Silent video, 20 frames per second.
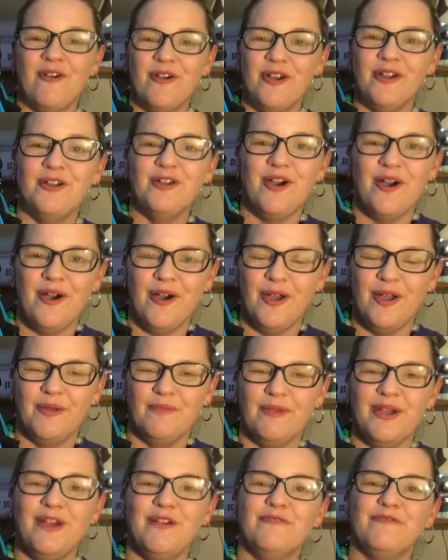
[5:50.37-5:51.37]
own
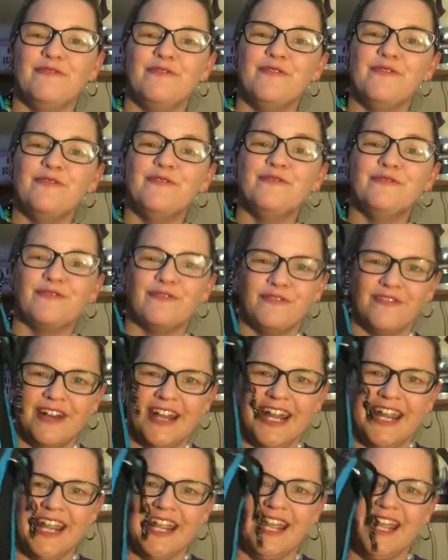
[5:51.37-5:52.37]
home for
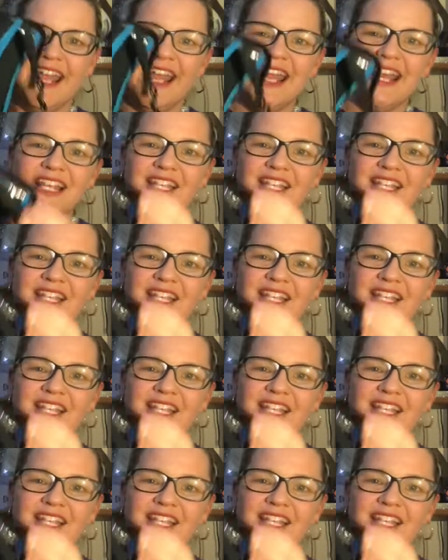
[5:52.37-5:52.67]
free.